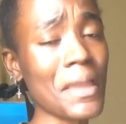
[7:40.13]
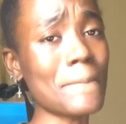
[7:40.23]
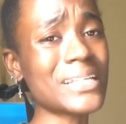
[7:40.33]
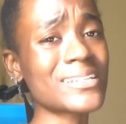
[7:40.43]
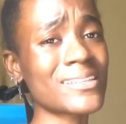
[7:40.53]

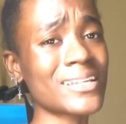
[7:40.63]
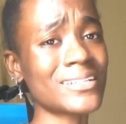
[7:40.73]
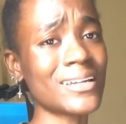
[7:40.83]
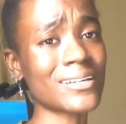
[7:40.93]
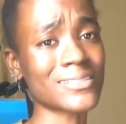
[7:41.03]
better than
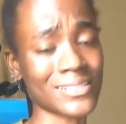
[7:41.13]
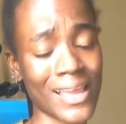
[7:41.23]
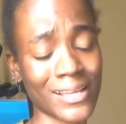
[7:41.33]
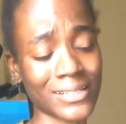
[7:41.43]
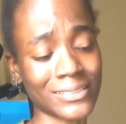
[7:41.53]
the
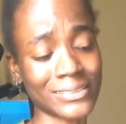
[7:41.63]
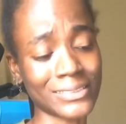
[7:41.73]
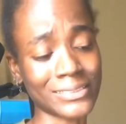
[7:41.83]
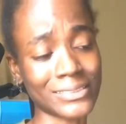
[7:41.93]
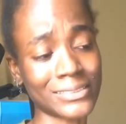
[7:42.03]
doxycycline
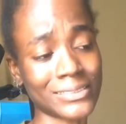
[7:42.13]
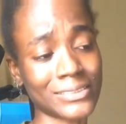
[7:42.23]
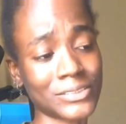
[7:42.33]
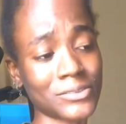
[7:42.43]
did.